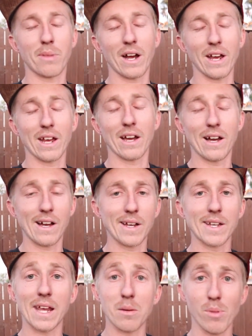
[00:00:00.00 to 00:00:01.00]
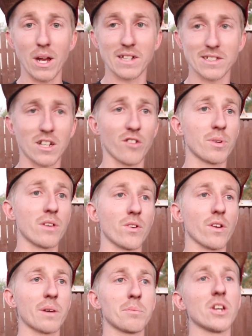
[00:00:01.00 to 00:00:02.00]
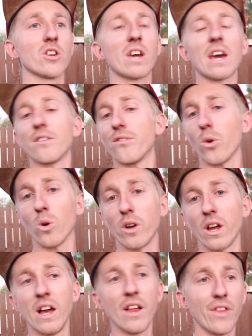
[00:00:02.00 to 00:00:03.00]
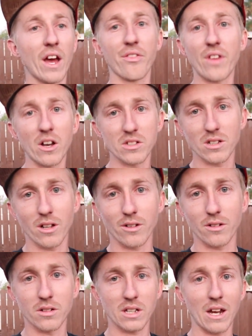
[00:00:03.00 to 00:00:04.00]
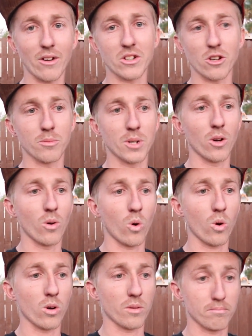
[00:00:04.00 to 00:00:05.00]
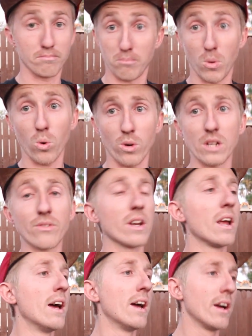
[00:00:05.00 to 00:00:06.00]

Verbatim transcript: buy uh, name brand stuff, but if you're like me and you can't afford that $1,000 Garrett turbo or more even,